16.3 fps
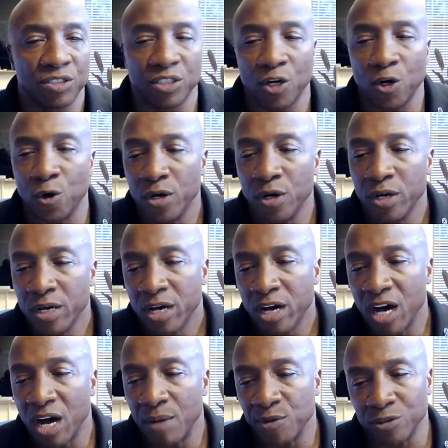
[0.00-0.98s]
So
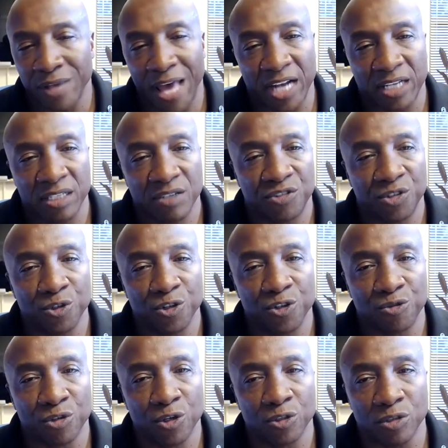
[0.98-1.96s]
those active shooter
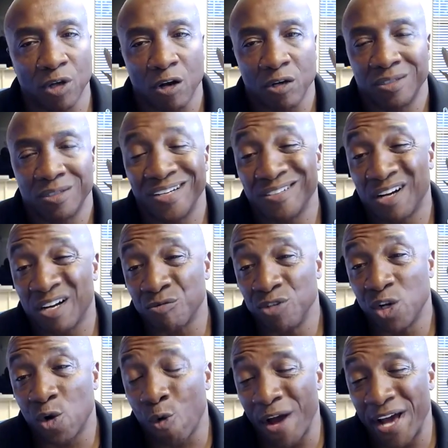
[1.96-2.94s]
drills are done on
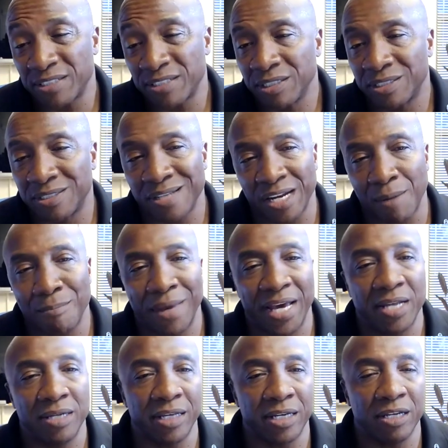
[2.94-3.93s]
request. It's not a
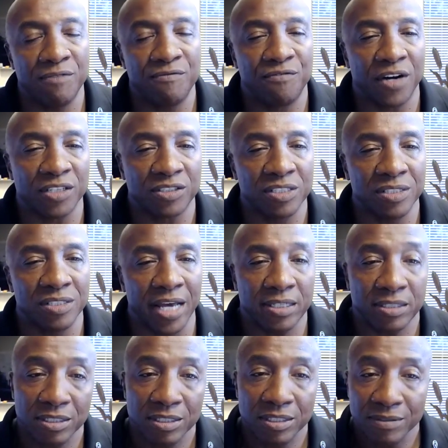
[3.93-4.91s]
mandated function
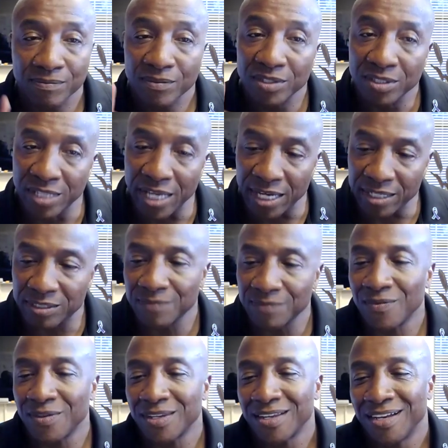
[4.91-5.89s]
yet.
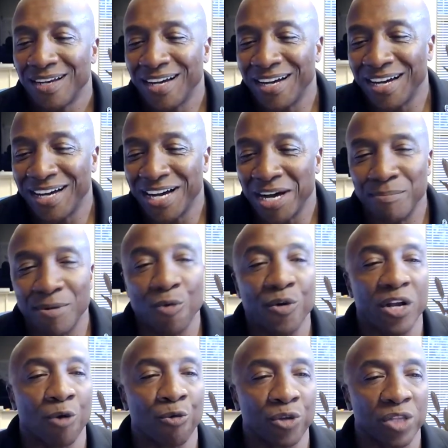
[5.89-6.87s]
But
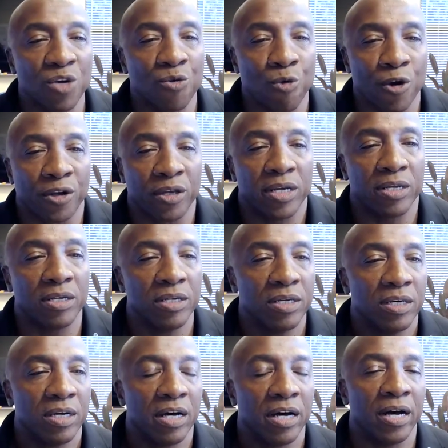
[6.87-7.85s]
we are really working
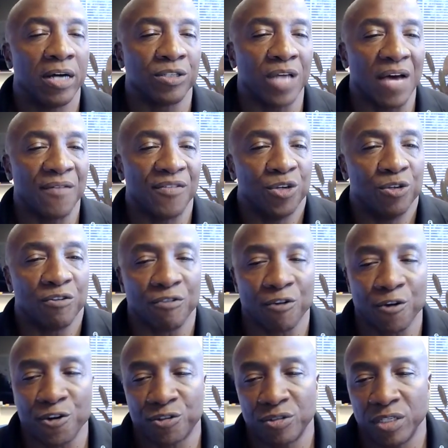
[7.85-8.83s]
to have a
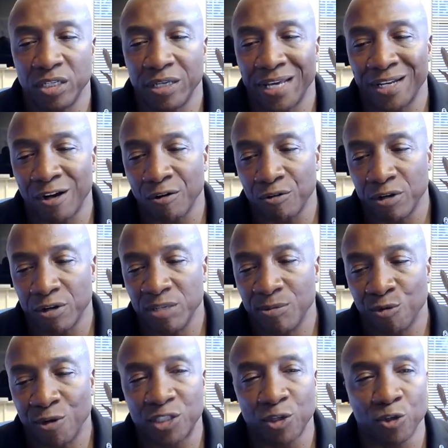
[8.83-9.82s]
university and our
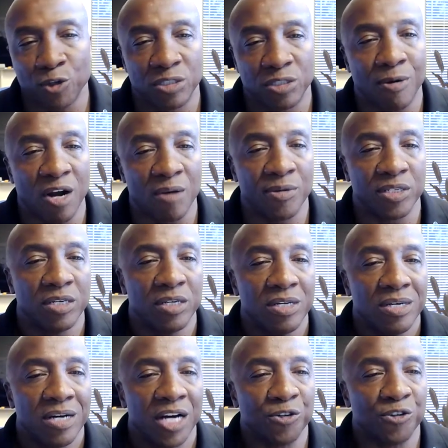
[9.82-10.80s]
human resources department
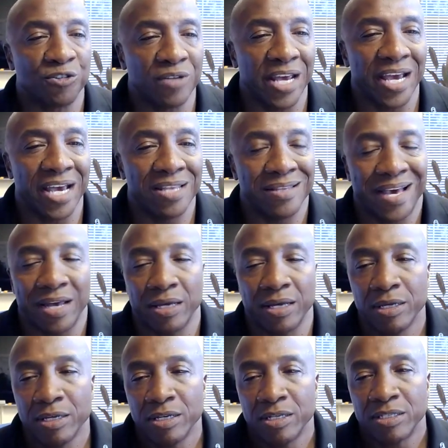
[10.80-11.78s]
understand that
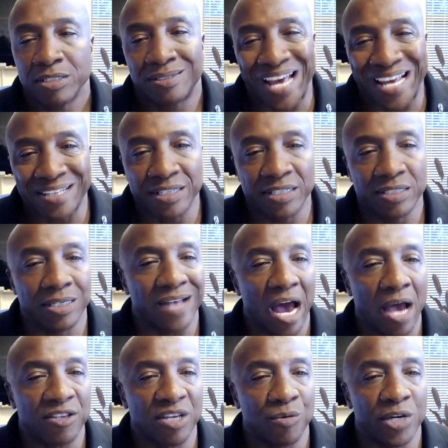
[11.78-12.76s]
sadly in the
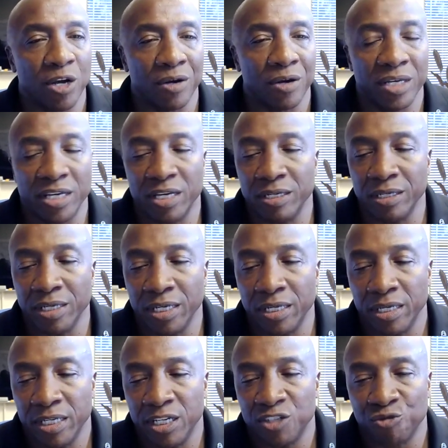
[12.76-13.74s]
times that we are in,
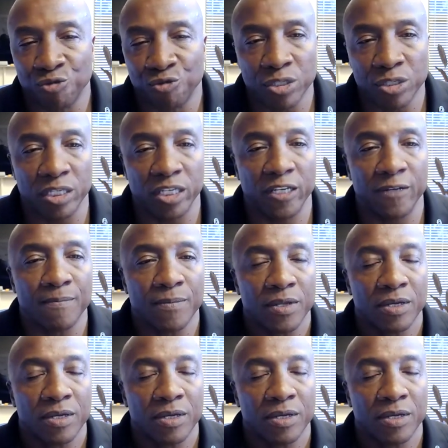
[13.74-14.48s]
it is really